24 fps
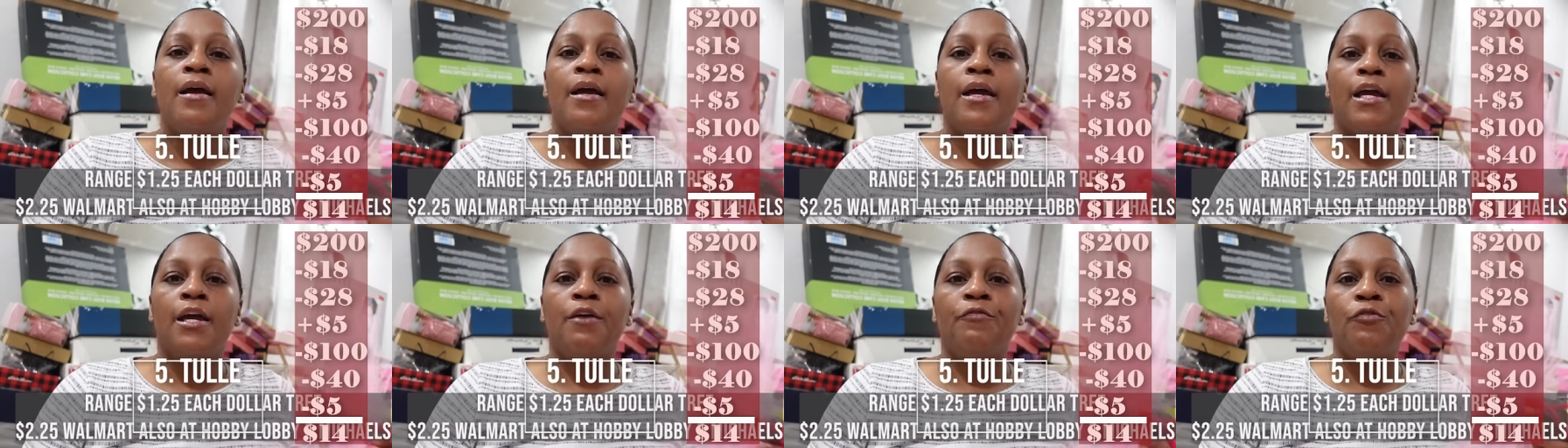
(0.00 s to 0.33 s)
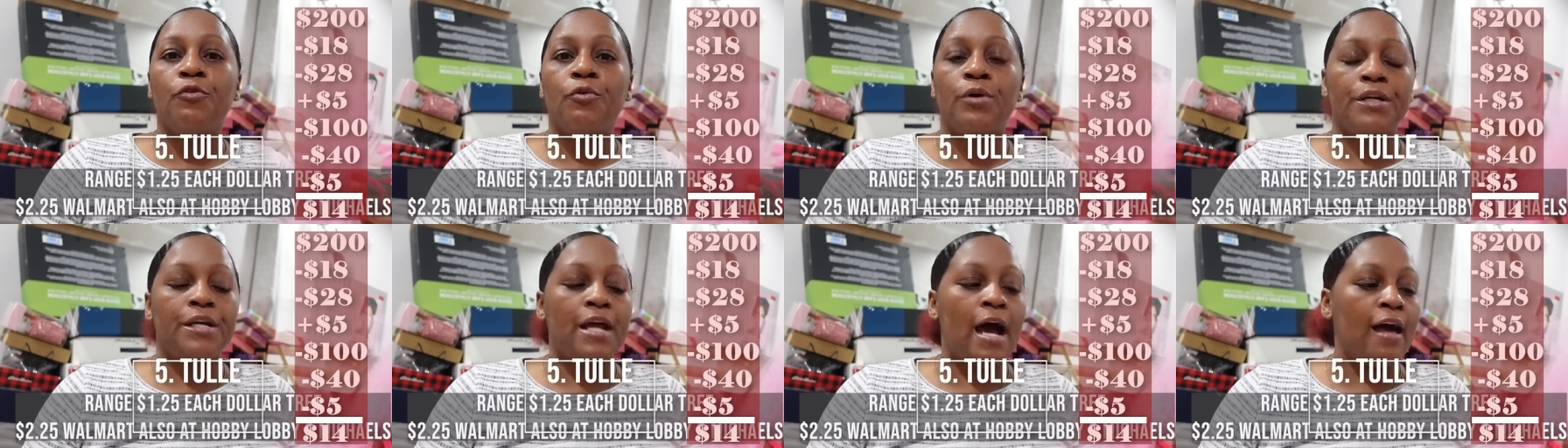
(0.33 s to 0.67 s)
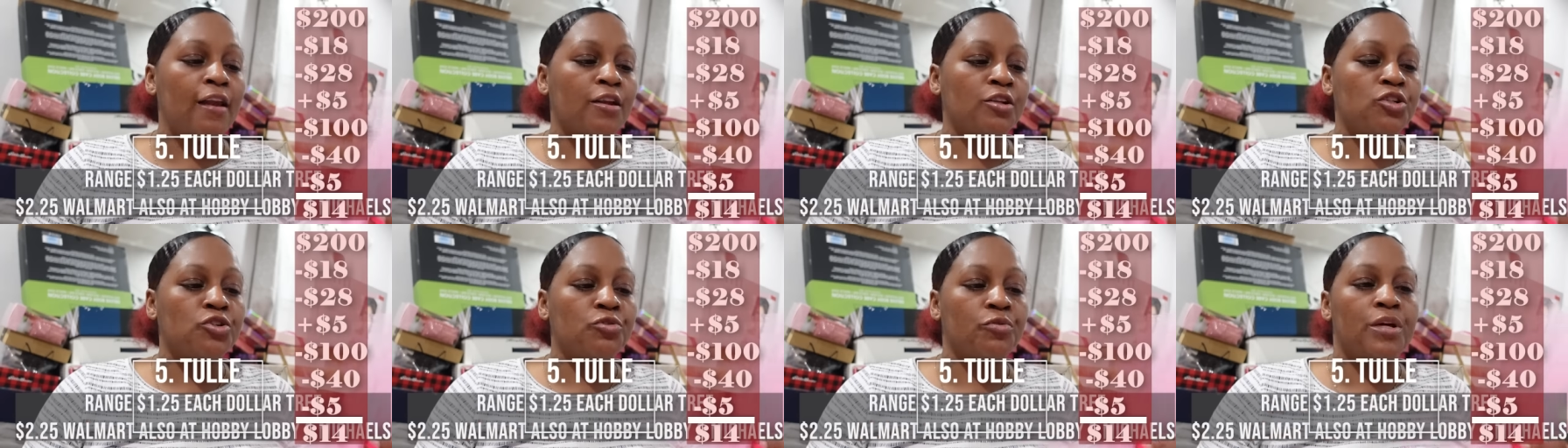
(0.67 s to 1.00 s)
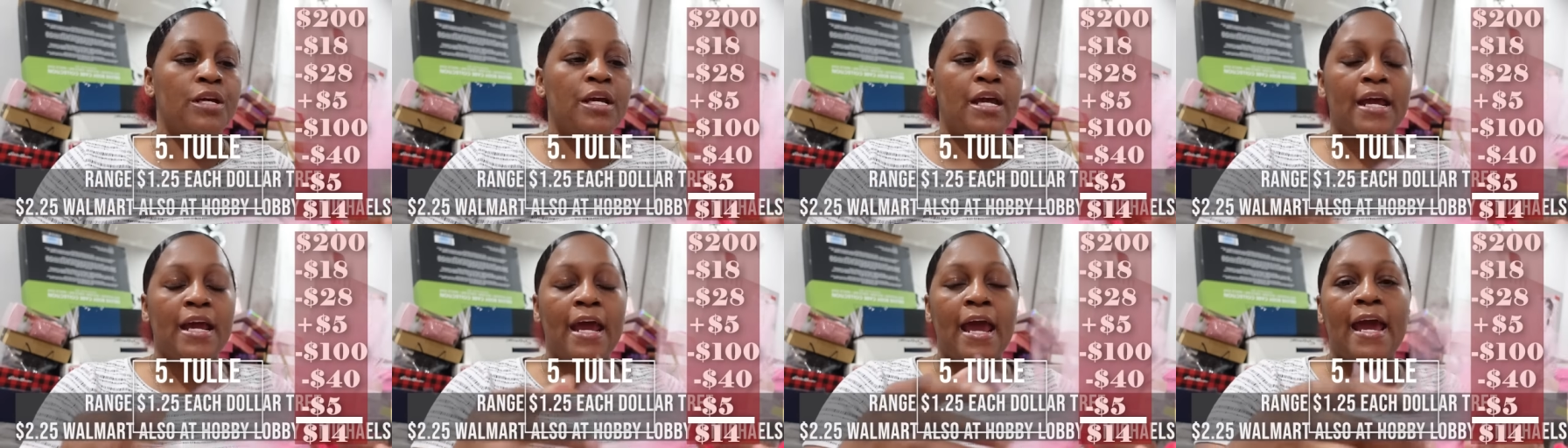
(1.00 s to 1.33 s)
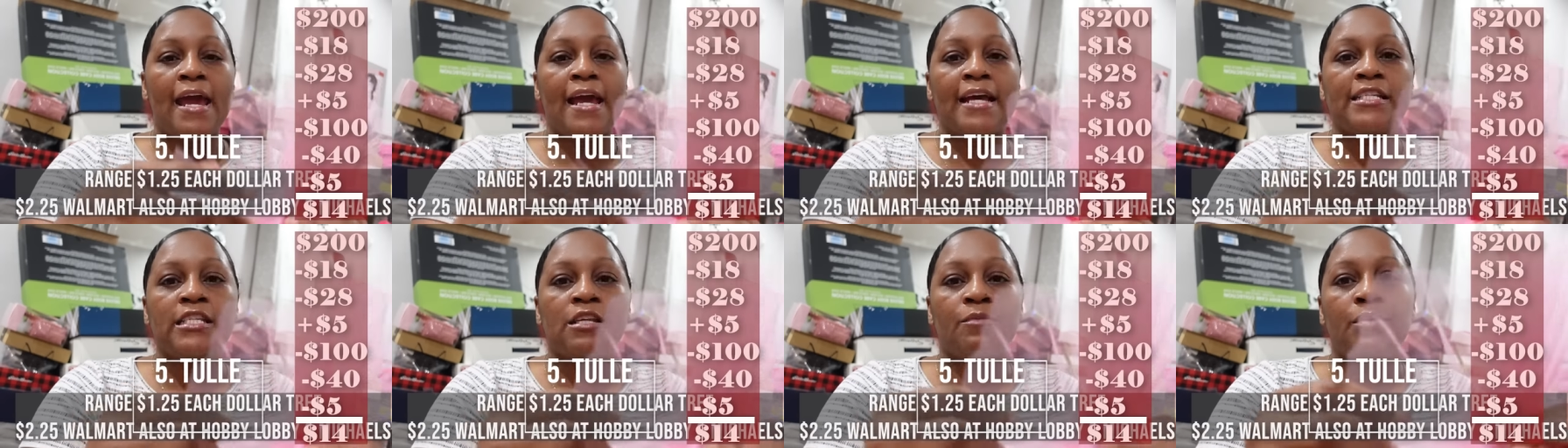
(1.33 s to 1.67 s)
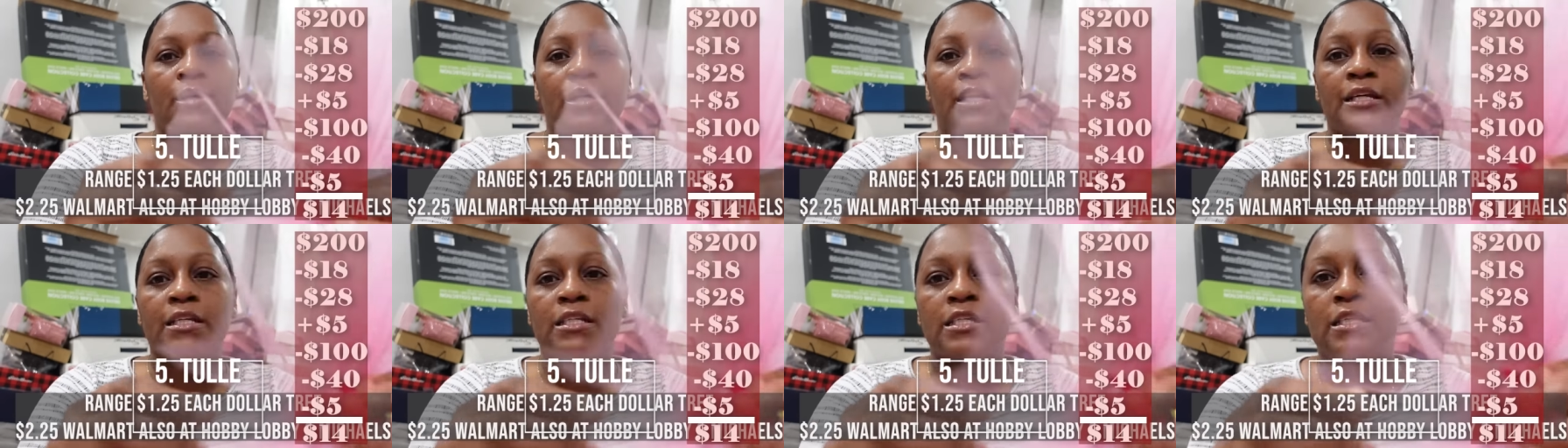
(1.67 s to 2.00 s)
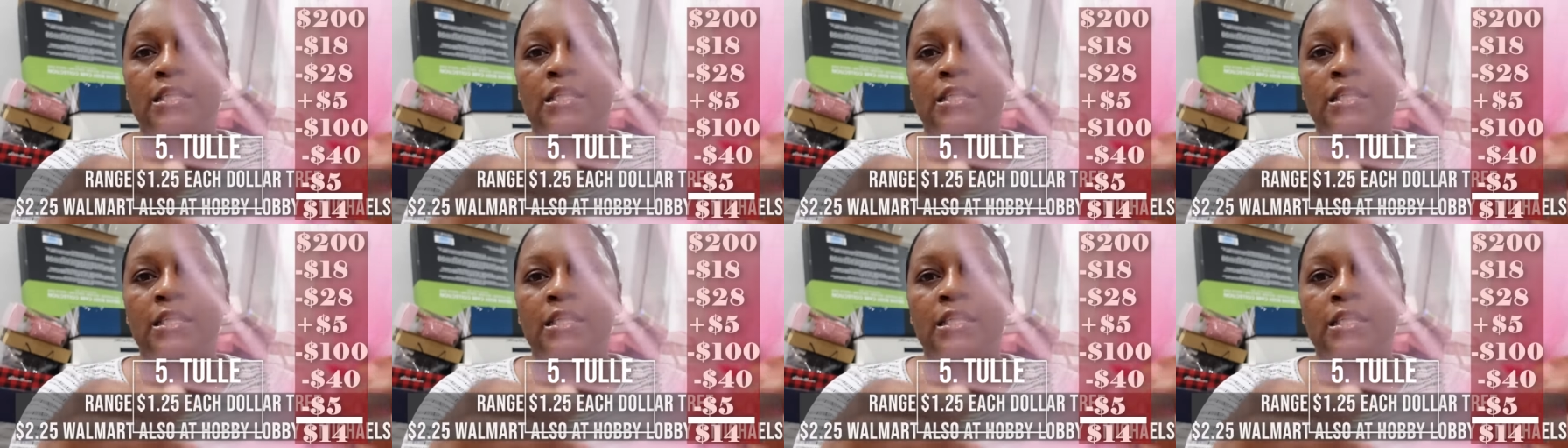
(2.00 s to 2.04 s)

If you're in Dollar Tree, it has to be this